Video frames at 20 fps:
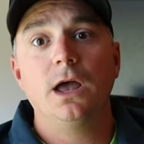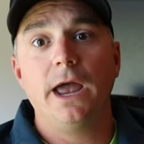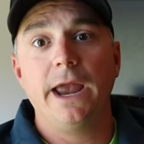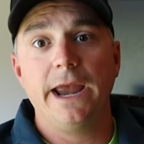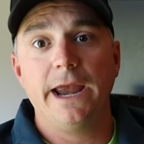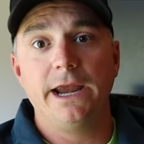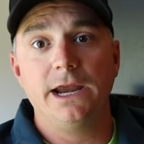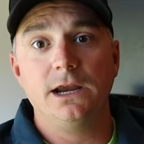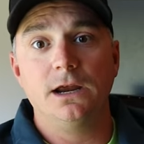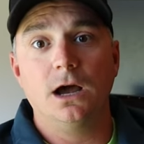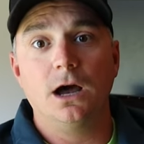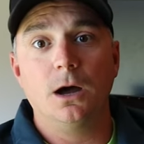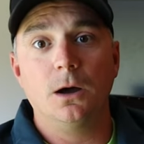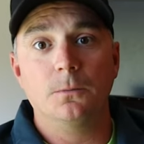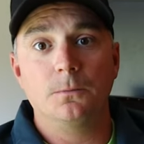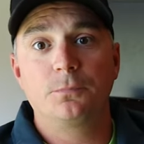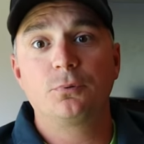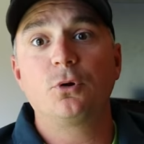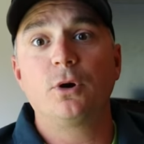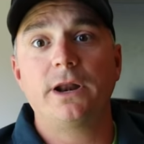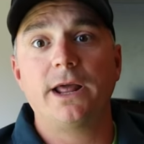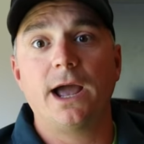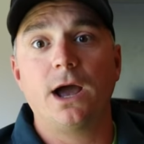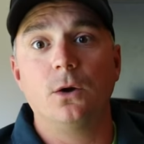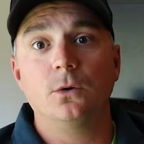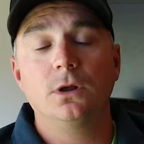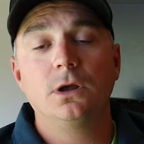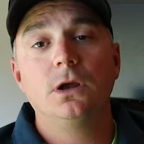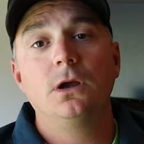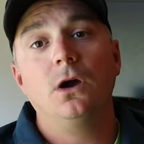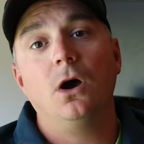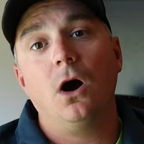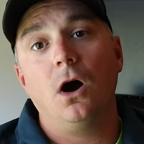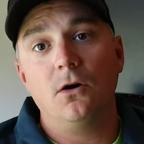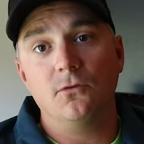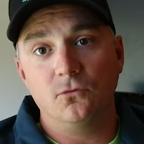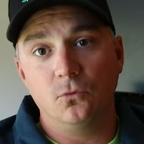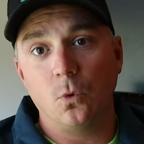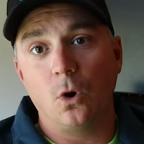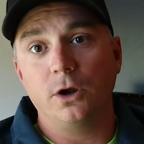a uh, printout
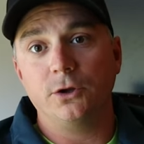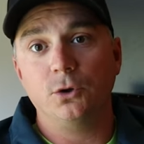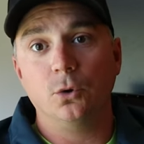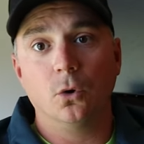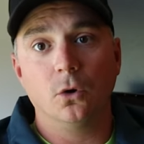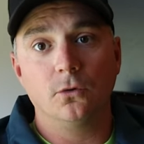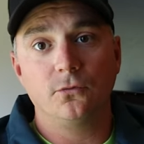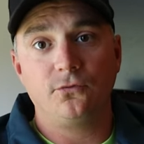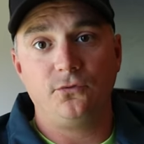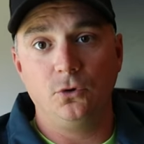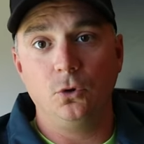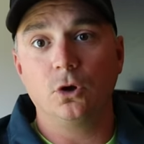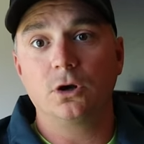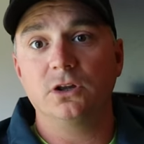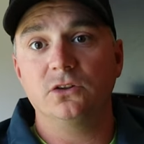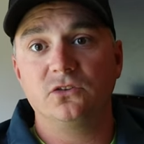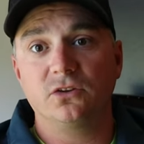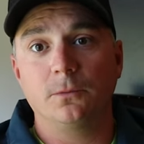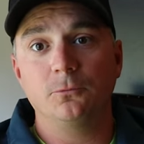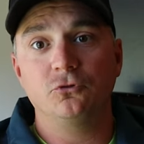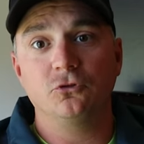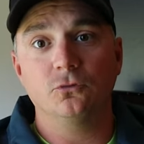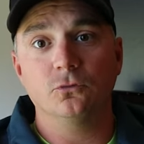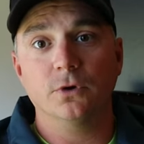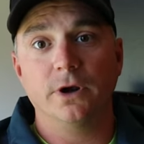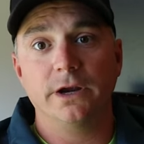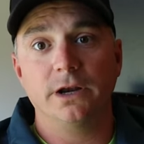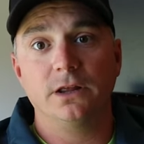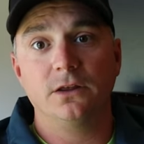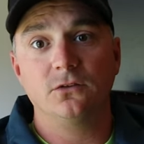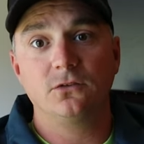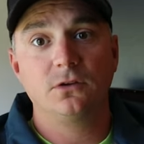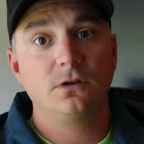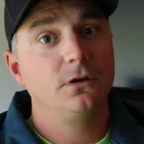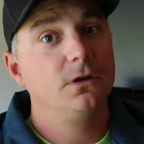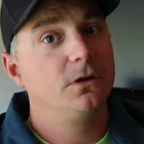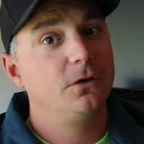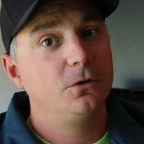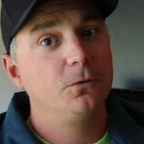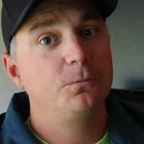of what your fuel consumption rate is.
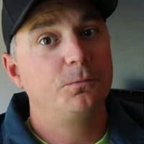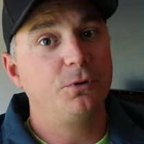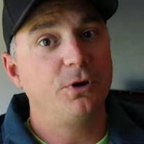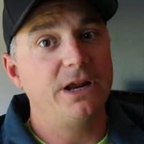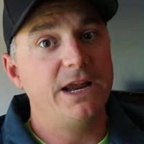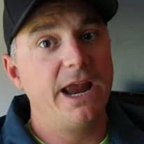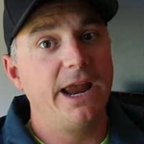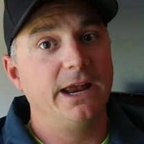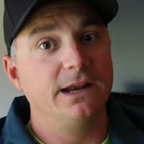Pretty